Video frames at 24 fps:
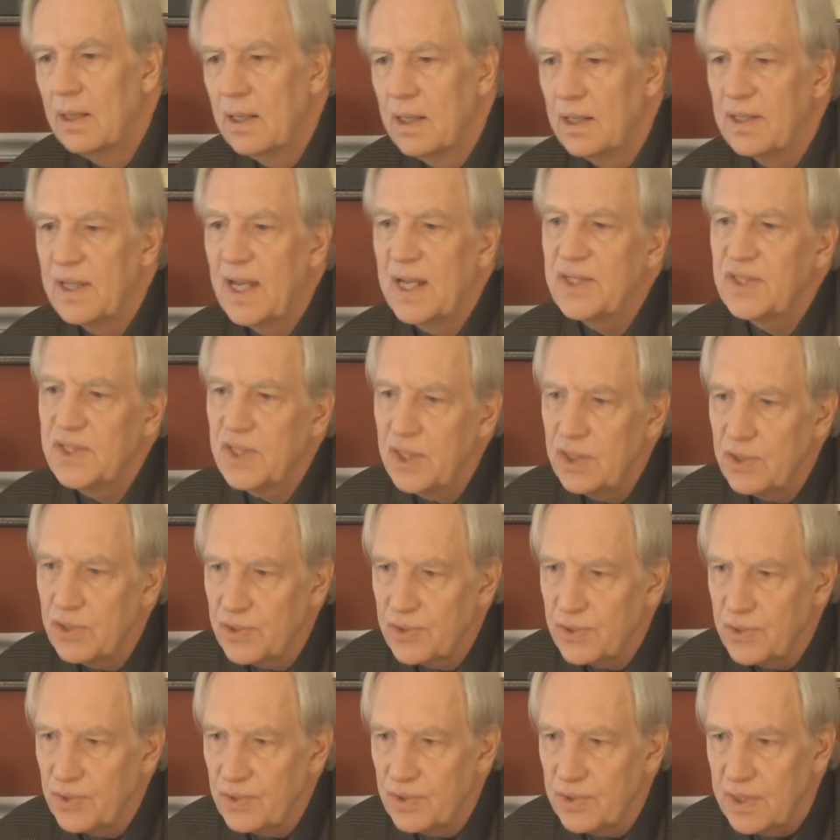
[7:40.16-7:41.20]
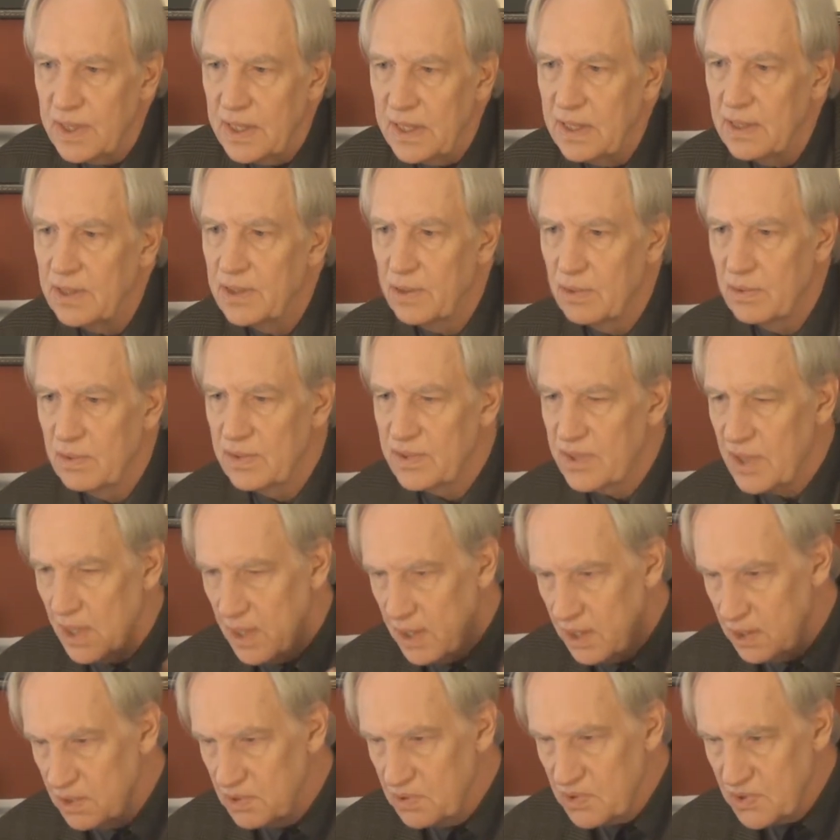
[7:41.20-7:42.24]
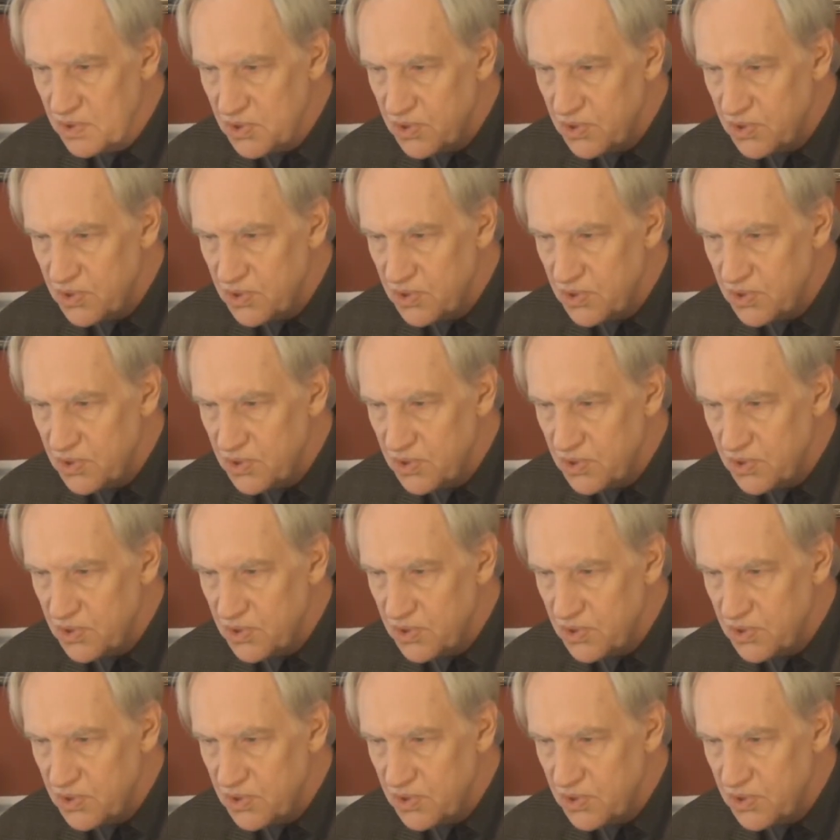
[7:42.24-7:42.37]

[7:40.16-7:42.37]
In 1930, there was a